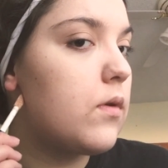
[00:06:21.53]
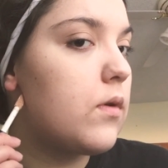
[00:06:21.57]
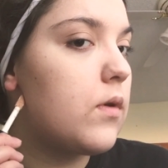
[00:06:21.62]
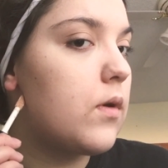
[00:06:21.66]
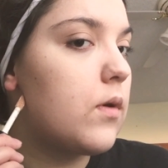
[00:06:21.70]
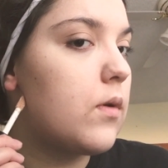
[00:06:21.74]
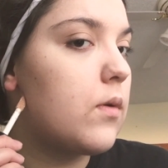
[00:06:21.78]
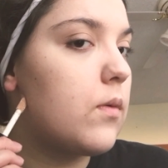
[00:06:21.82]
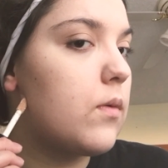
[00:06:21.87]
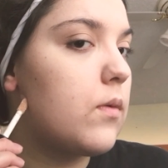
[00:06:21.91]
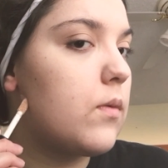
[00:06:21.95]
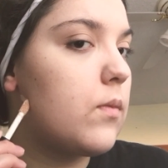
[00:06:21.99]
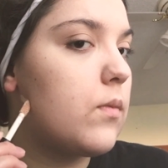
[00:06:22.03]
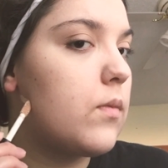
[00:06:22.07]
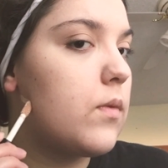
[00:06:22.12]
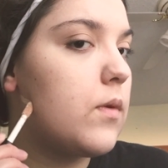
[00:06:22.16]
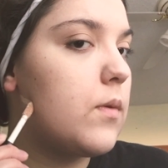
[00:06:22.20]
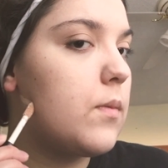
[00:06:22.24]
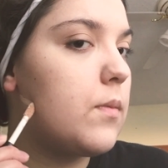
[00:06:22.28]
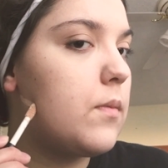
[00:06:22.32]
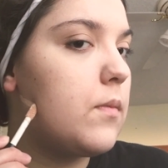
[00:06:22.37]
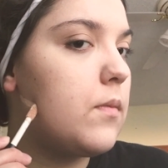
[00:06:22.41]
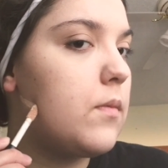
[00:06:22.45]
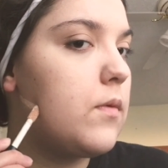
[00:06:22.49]
like
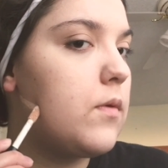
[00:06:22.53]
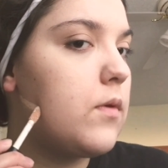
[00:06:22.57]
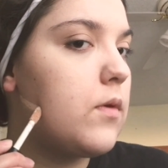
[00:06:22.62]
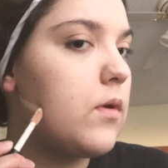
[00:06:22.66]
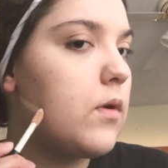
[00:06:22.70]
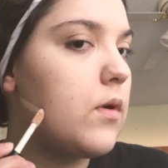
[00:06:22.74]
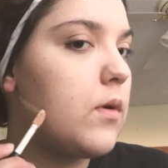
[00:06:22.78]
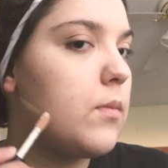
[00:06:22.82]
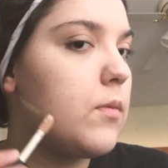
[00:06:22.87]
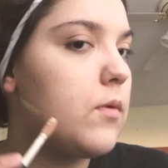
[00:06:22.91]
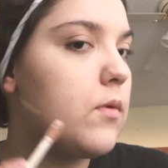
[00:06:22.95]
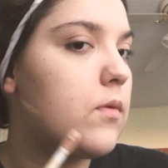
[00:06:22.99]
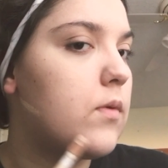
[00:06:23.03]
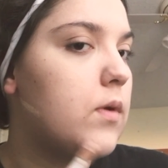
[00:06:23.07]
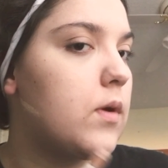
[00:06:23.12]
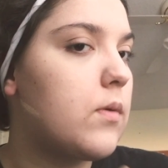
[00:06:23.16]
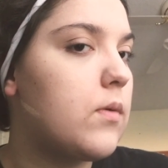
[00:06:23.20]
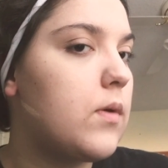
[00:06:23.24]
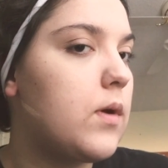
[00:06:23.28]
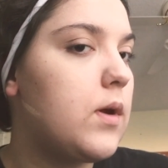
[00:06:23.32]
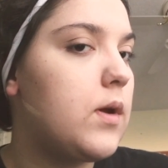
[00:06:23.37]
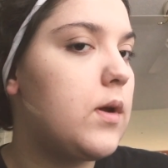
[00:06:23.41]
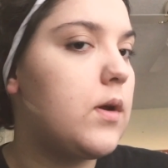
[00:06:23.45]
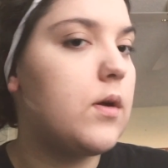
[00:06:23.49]
the jawbone
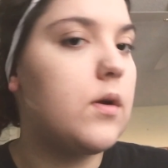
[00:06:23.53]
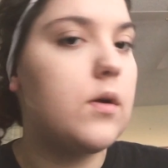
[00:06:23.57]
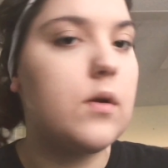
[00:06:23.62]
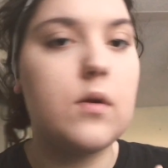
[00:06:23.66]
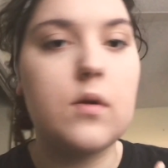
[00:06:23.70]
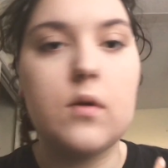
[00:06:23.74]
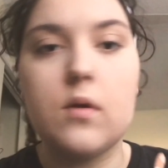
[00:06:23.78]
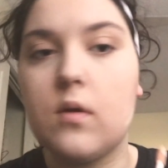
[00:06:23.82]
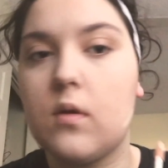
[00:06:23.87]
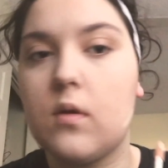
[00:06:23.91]
like right here.